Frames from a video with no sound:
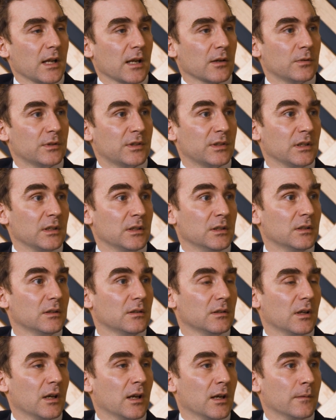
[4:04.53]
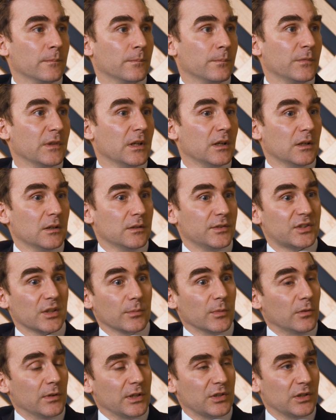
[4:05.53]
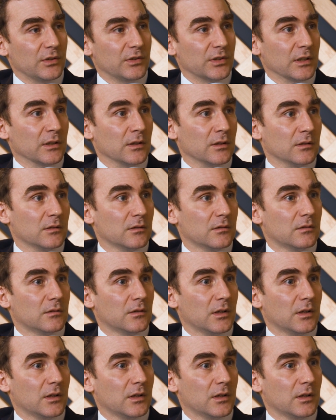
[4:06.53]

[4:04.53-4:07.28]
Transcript: equity, similar issues in